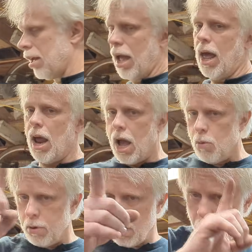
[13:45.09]
And I
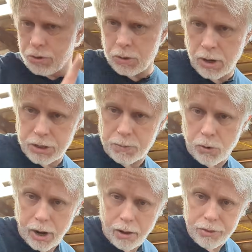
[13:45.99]
would also like to
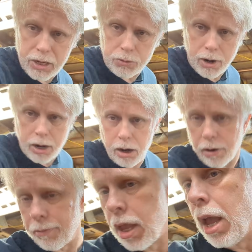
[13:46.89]
point out this right
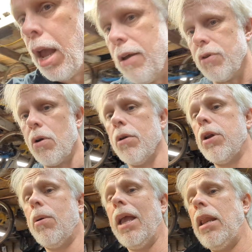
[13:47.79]
here. If you're going
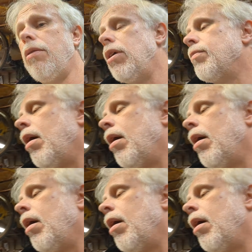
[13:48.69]
to do any of these